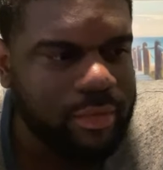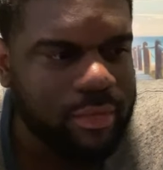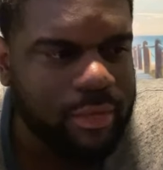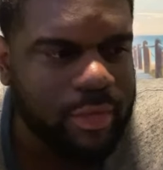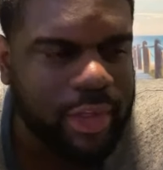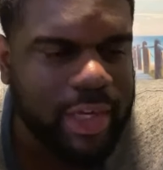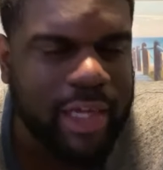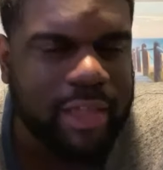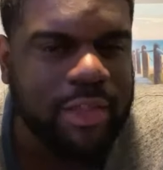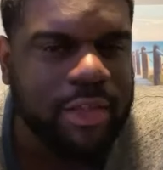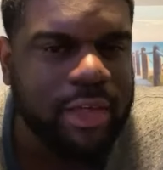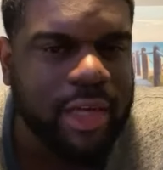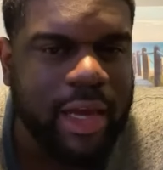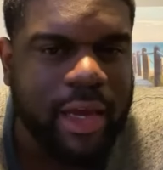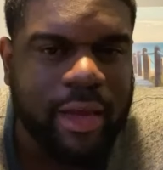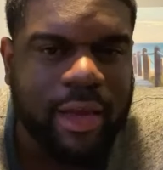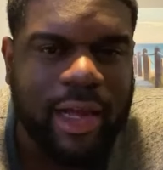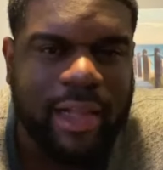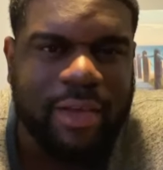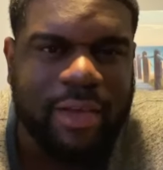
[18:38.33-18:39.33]

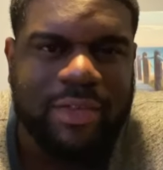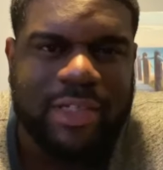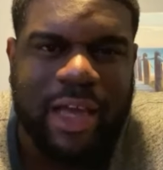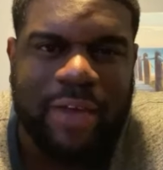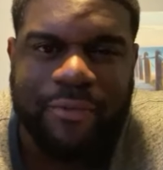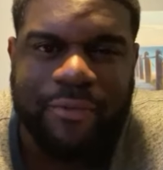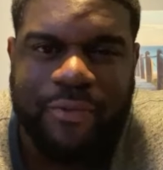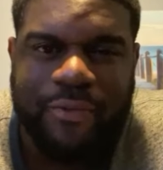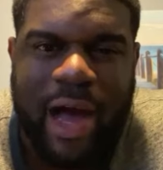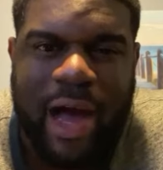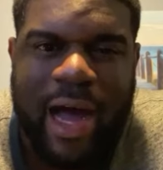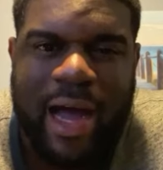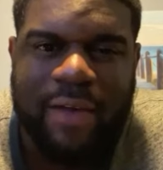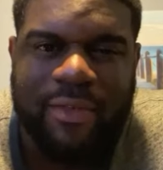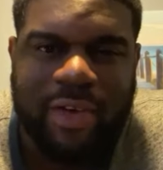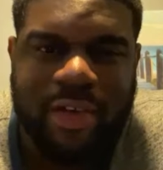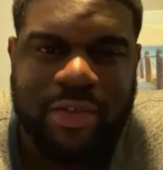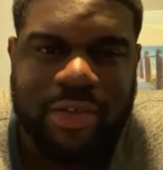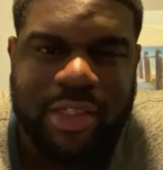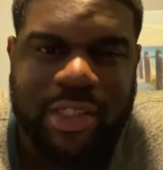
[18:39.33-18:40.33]
yesterday. I think it was like
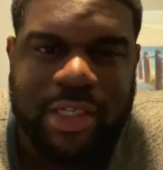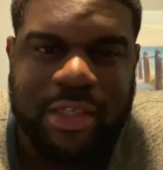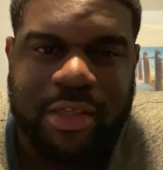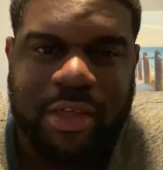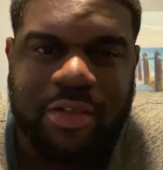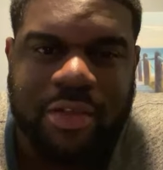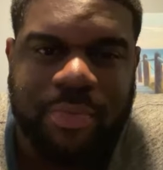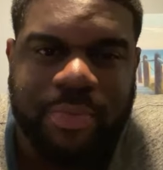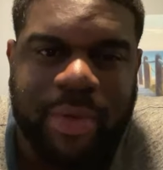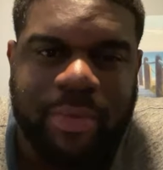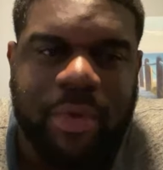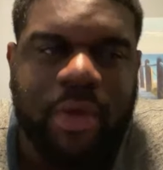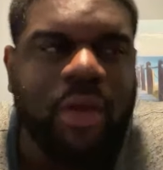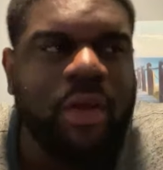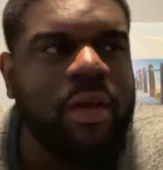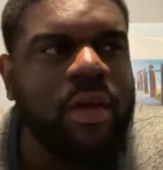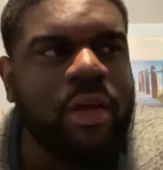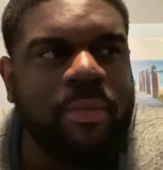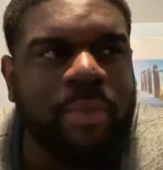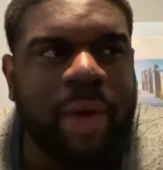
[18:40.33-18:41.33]
500, 600 people.
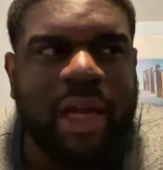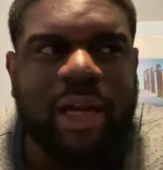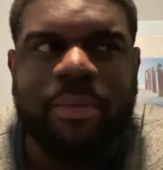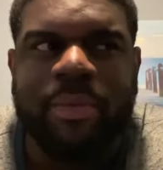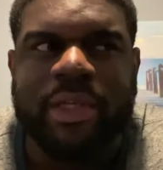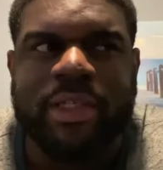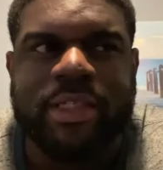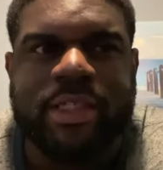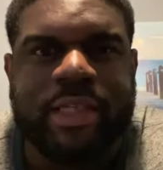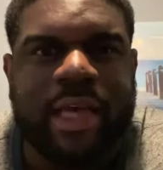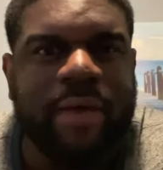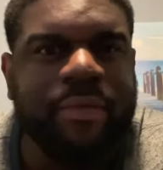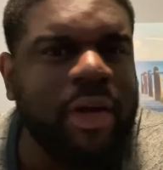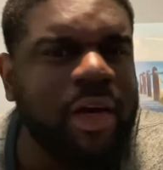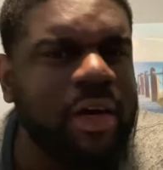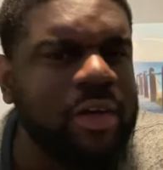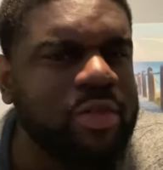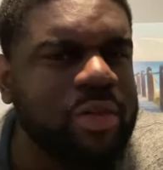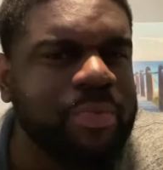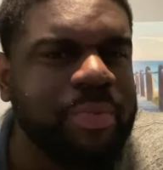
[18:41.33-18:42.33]
Might have been
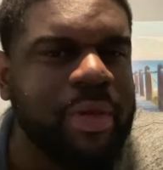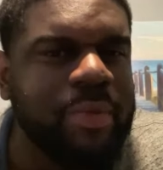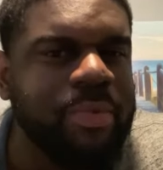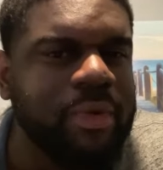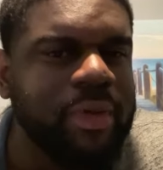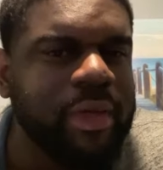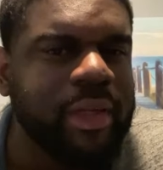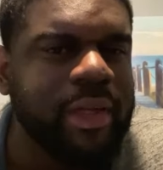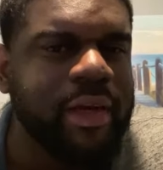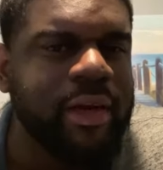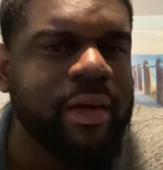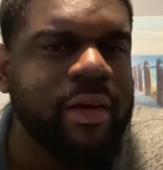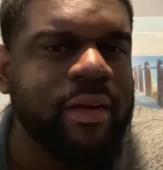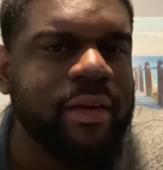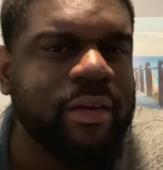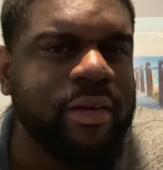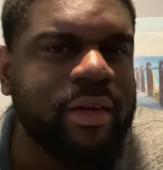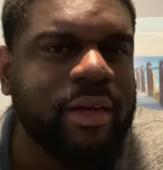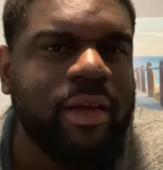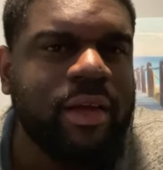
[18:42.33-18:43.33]
700 people in there.
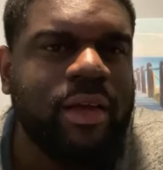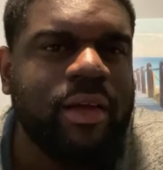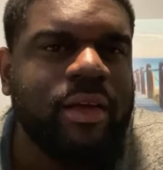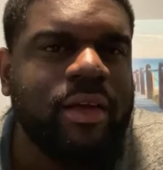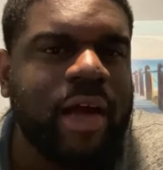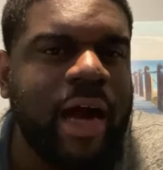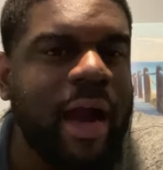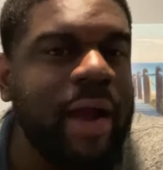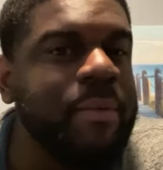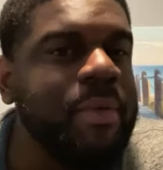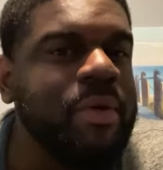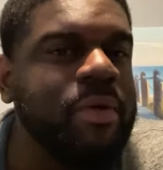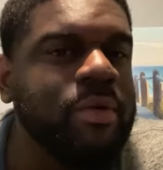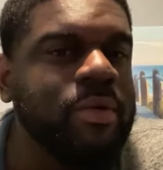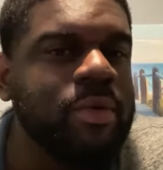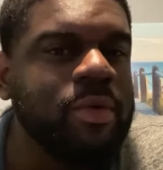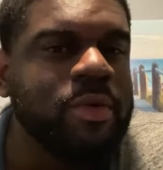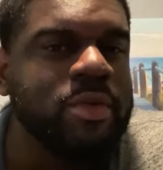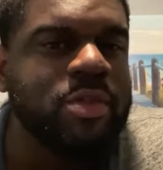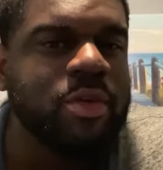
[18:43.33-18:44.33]
I remember
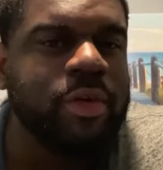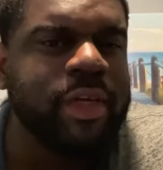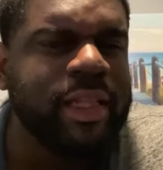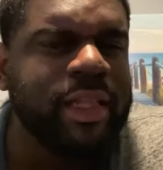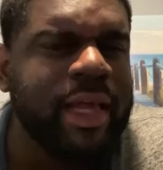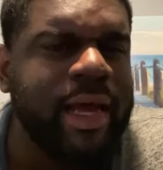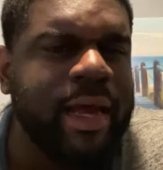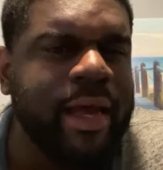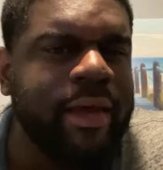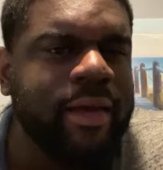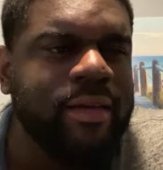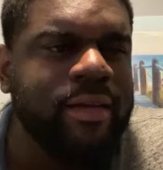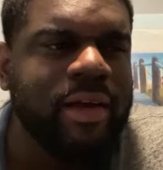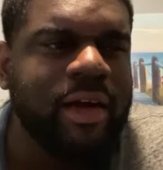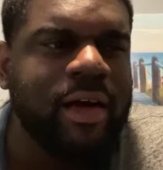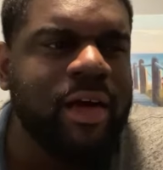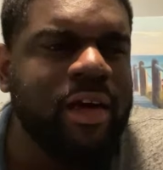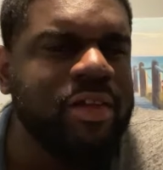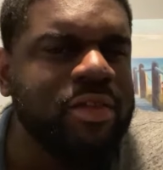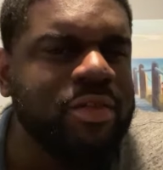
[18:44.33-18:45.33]
when it was only like
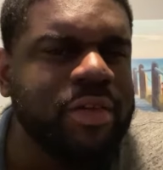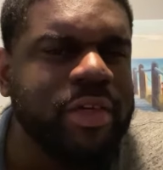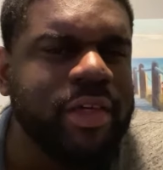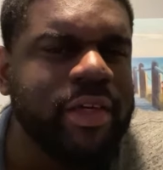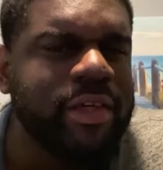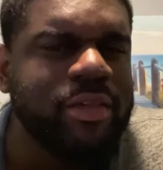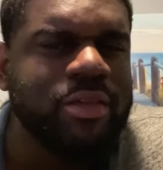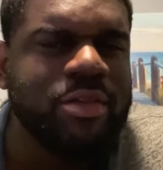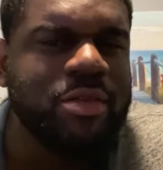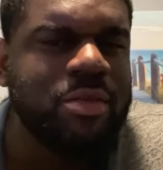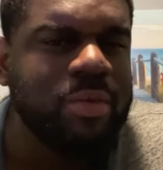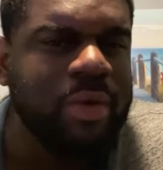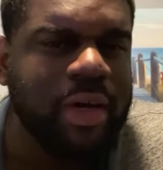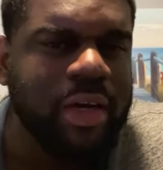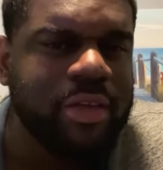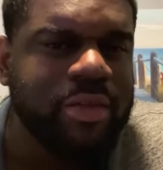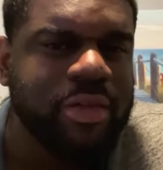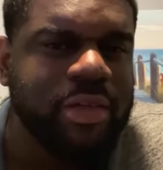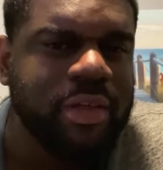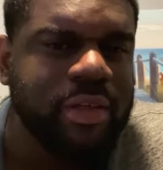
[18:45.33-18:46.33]
100 and
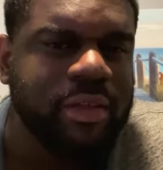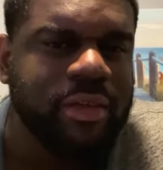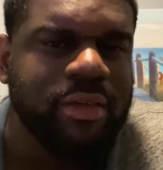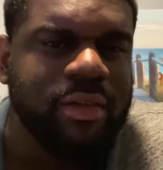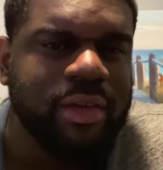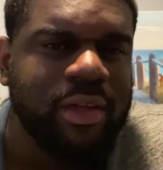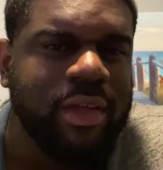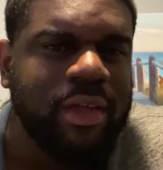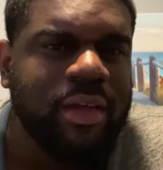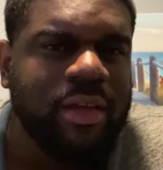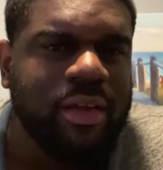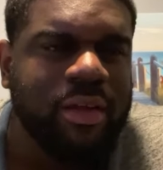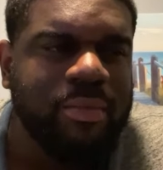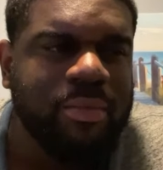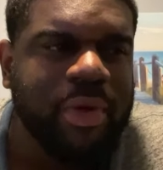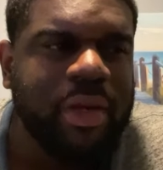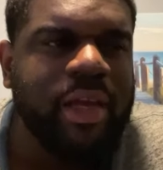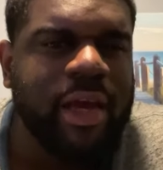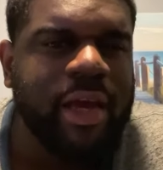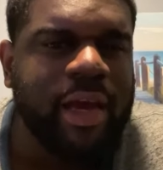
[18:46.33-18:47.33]
200.
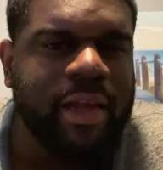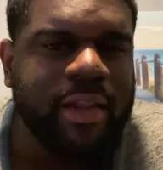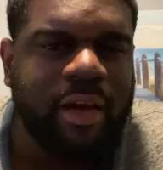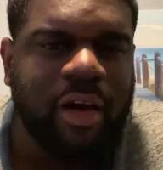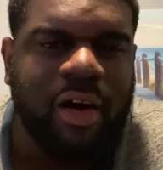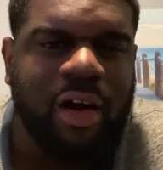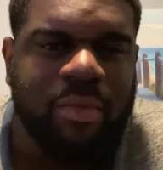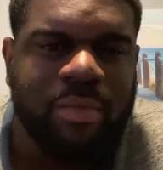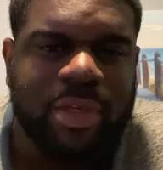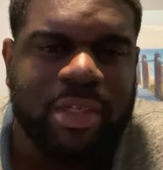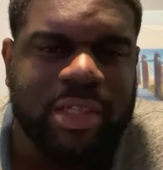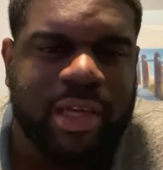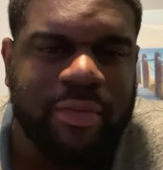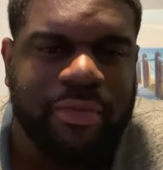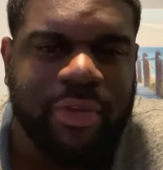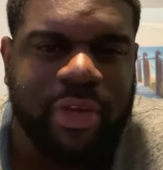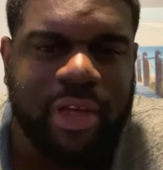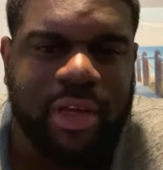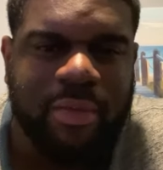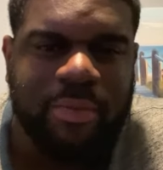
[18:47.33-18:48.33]
But yeah, the Army's
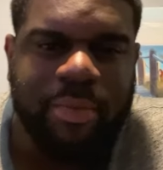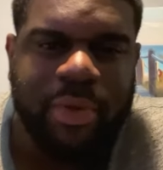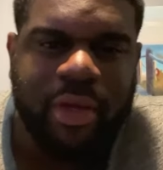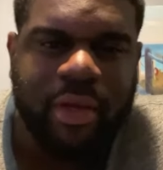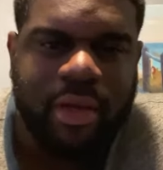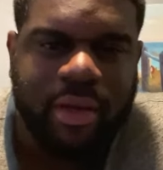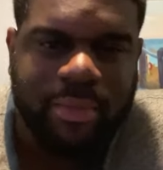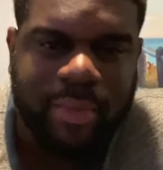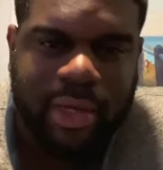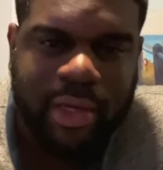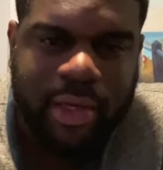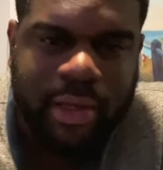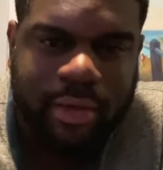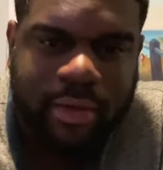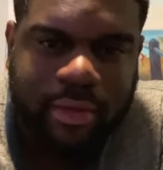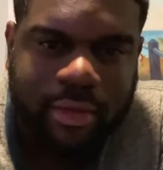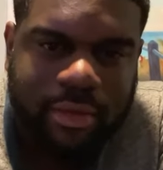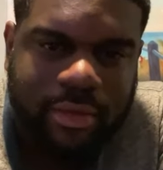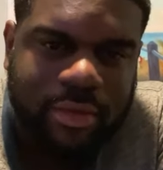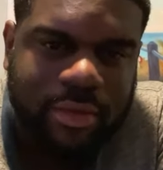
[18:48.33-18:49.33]
definitely getting big, man.
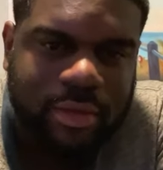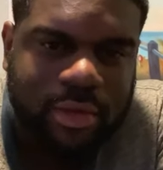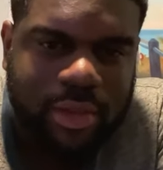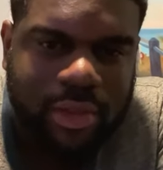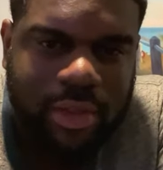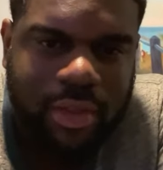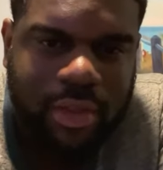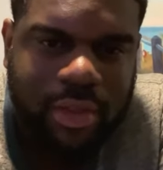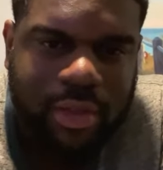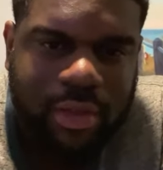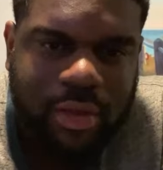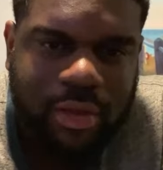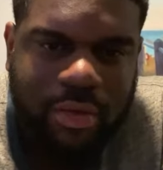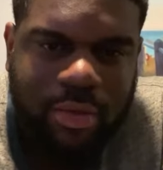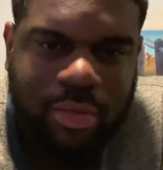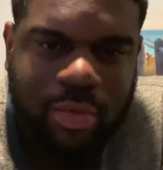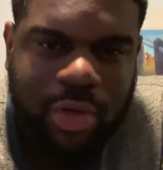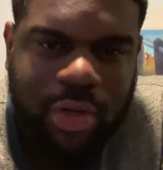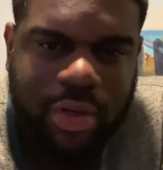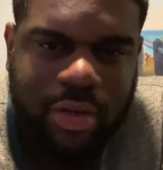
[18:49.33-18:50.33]

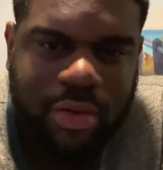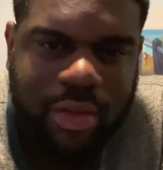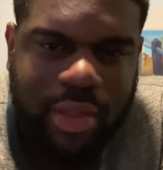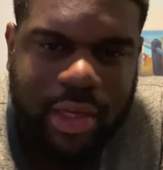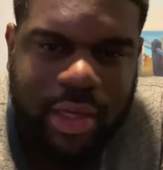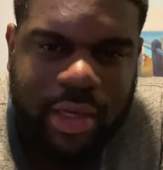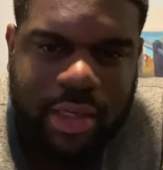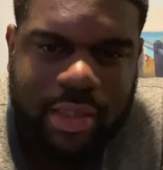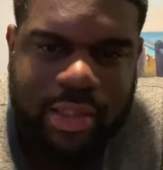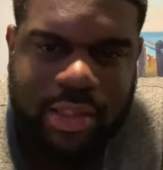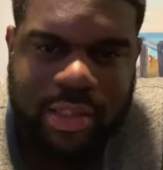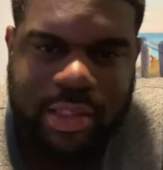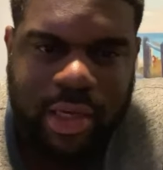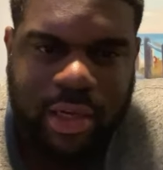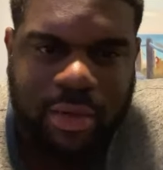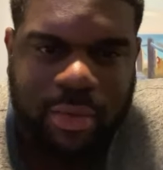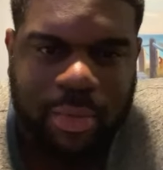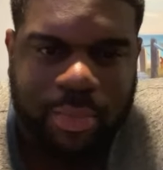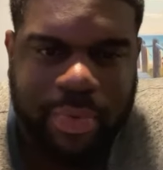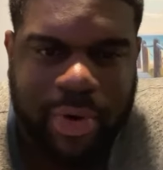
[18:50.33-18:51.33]
What do you think is the
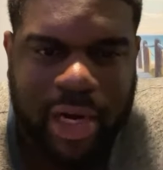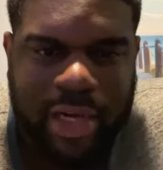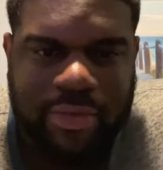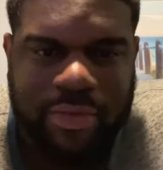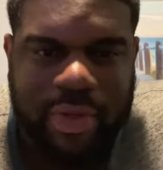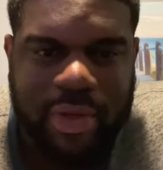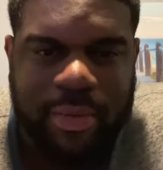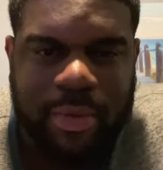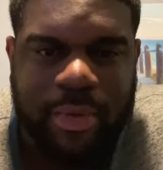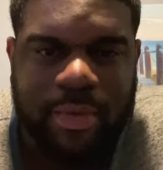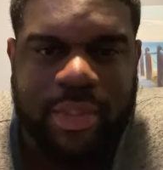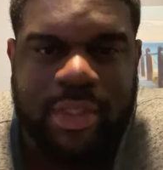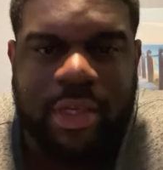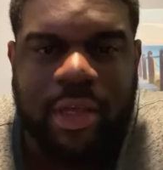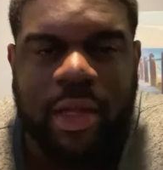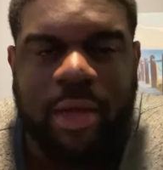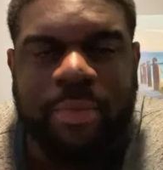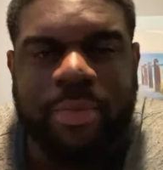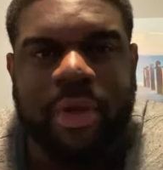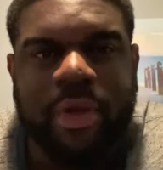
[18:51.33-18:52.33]
settlement price for
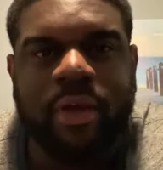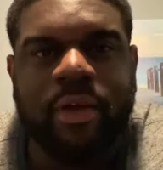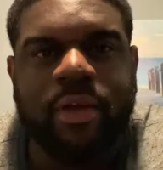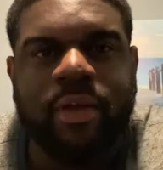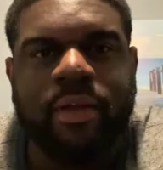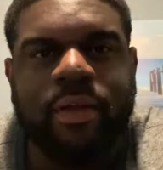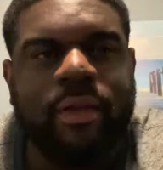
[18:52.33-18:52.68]
MMTLP?